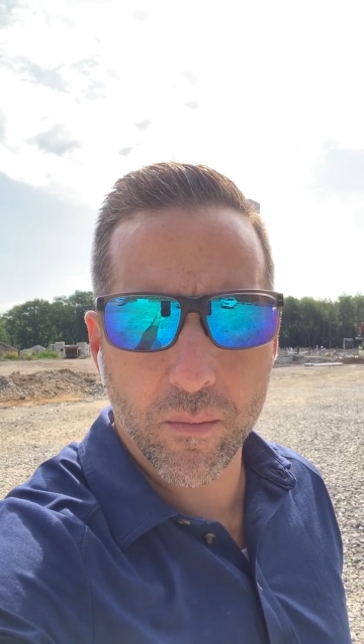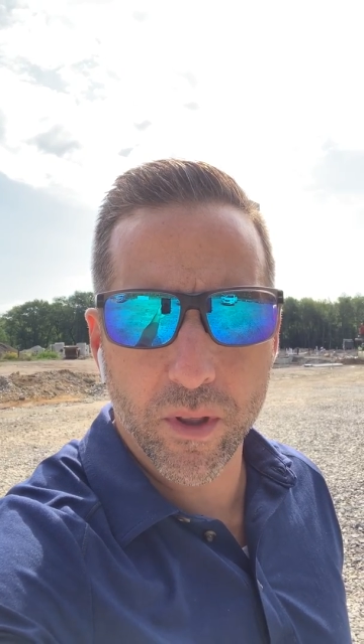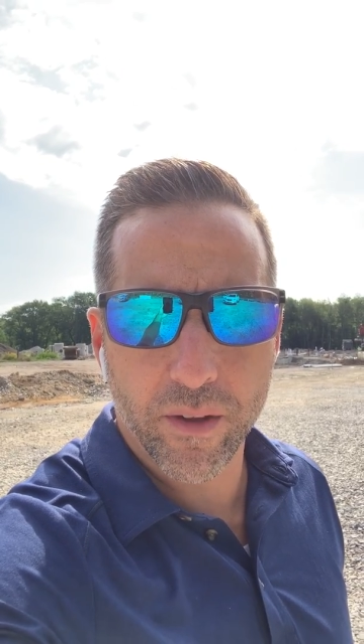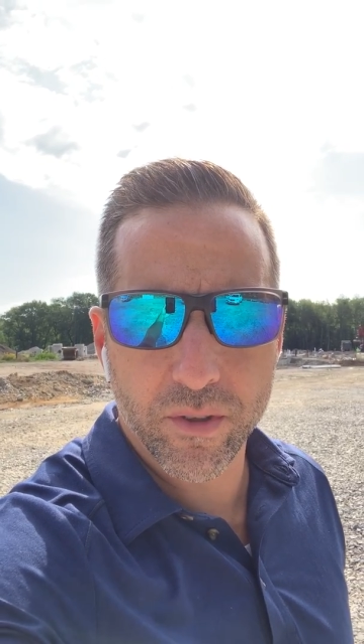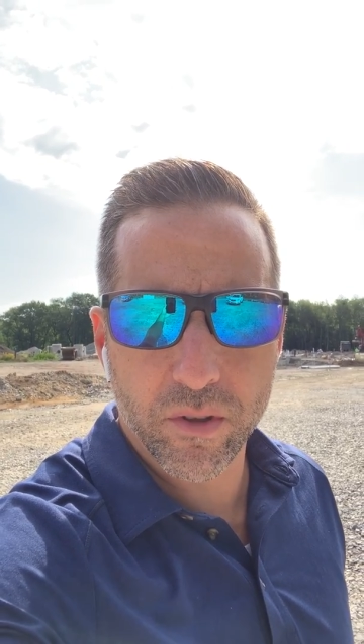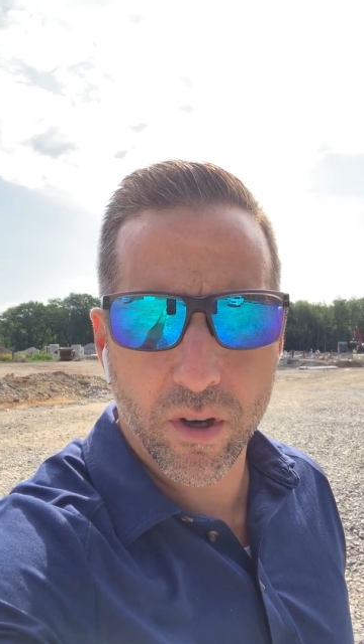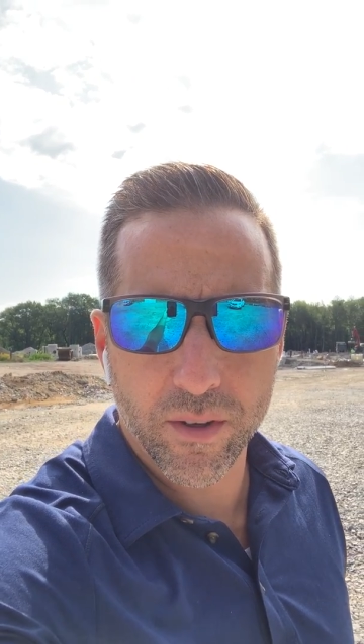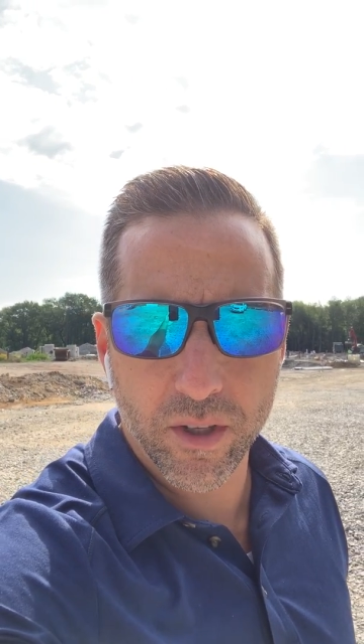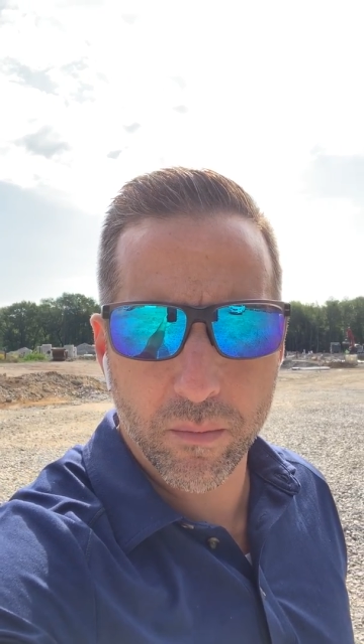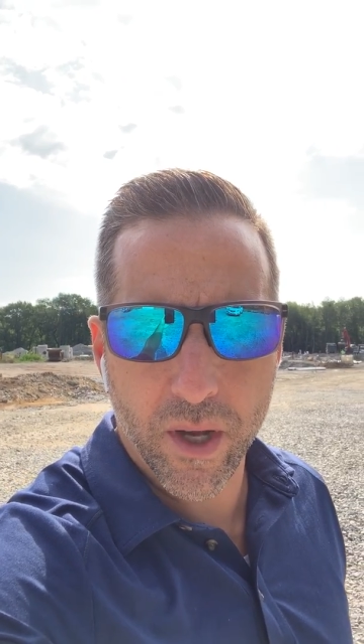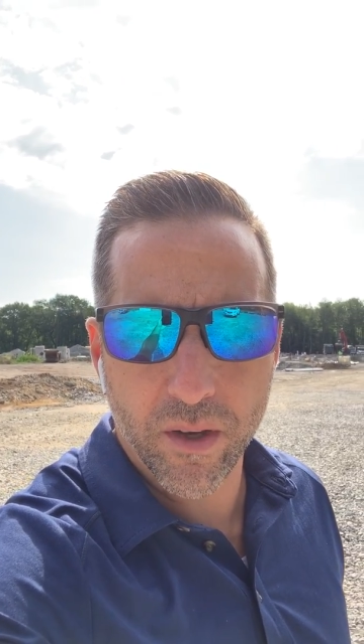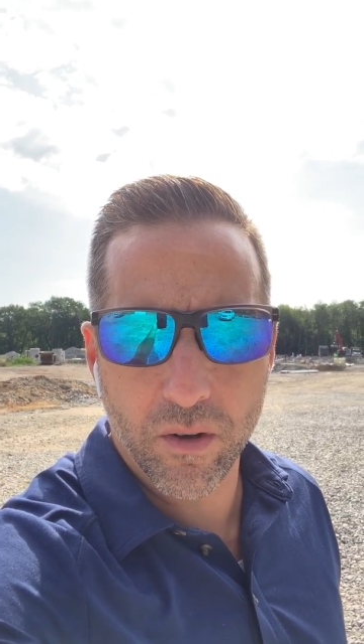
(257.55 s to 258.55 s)
We'd love to talk to
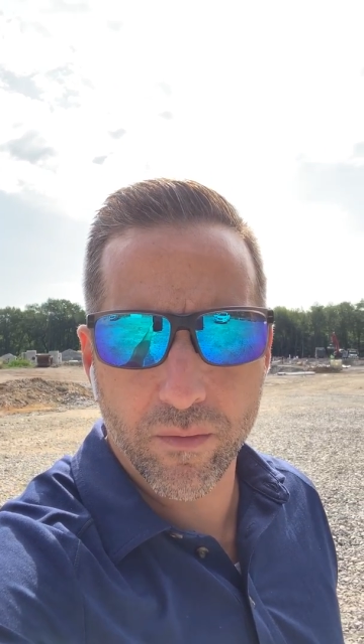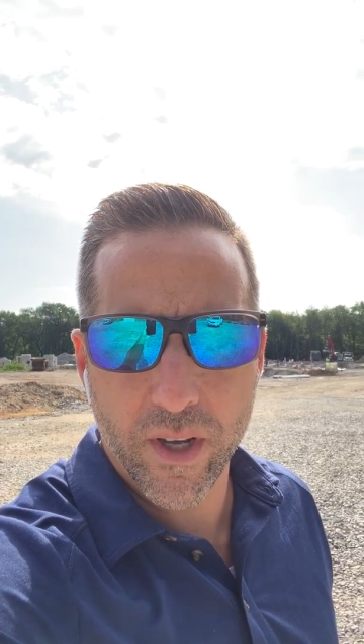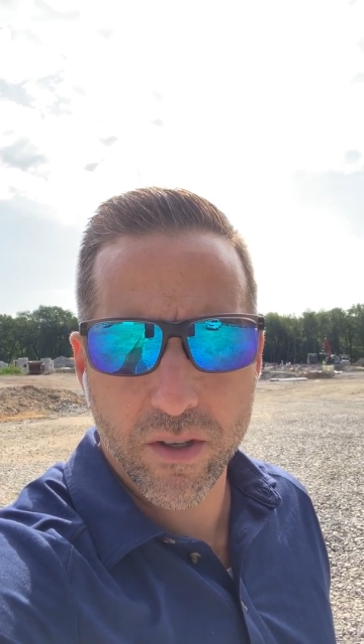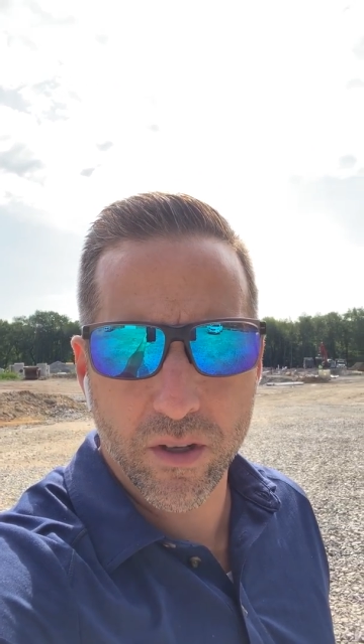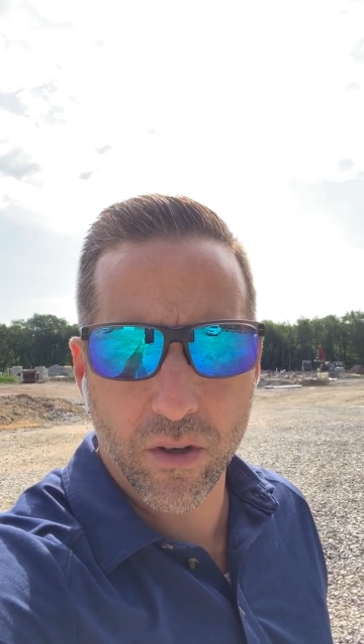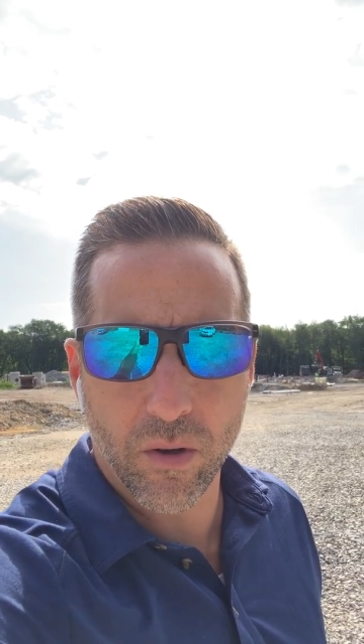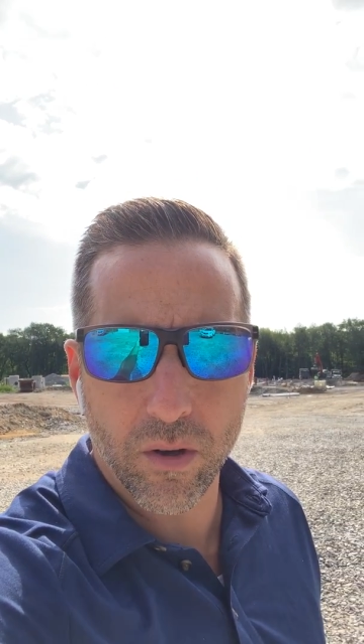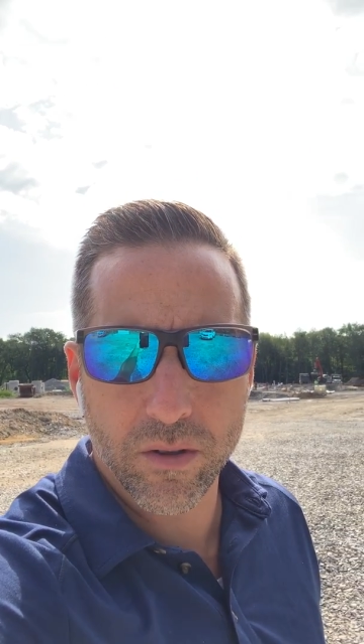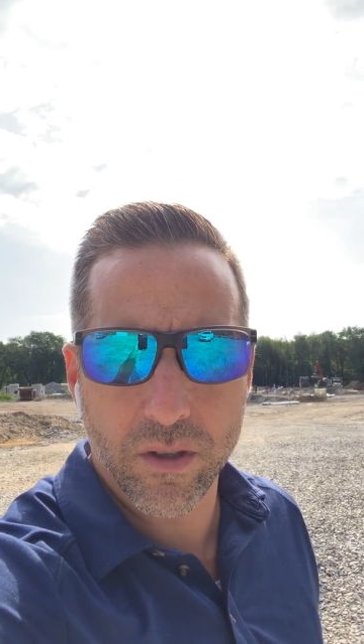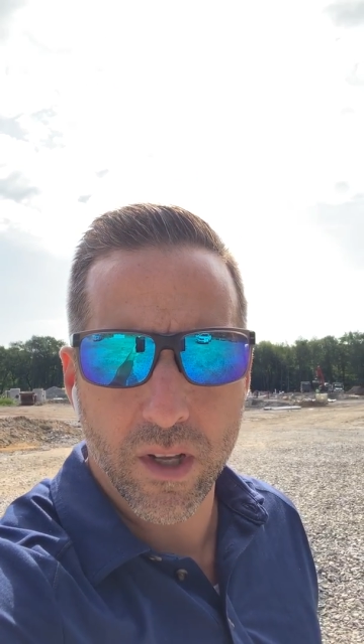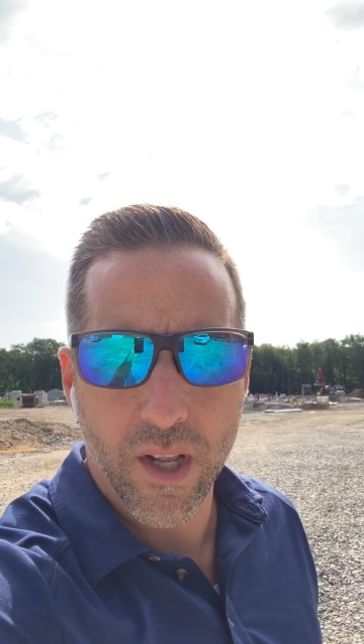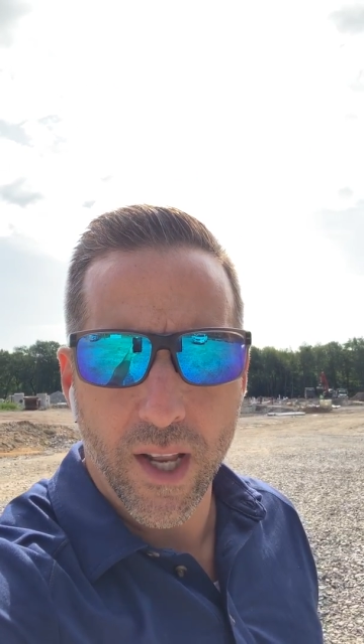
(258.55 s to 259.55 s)
you about your investing goals